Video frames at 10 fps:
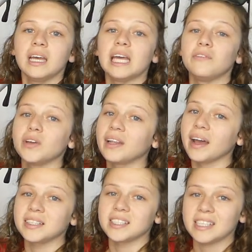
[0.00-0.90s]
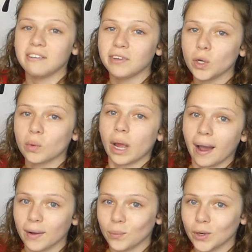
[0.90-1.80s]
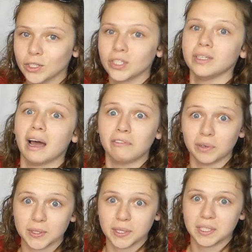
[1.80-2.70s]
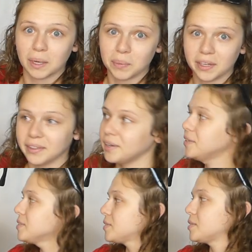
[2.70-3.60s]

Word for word: If you'd like to see a video on how to wash it, I've also done one of those,